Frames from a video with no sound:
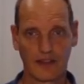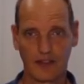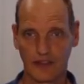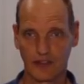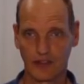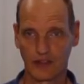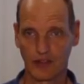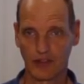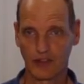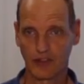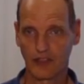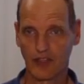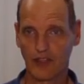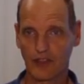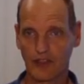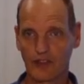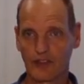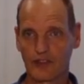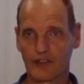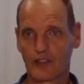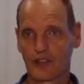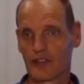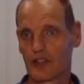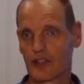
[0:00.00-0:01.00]
a
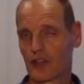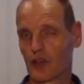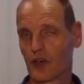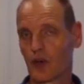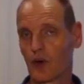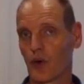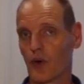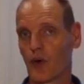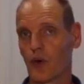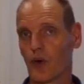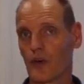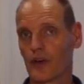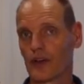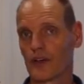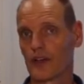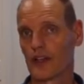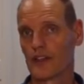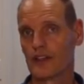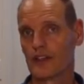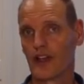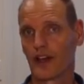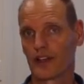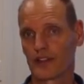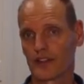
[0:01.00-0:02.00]
success, or
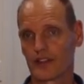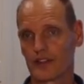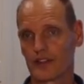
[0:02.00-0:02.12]
not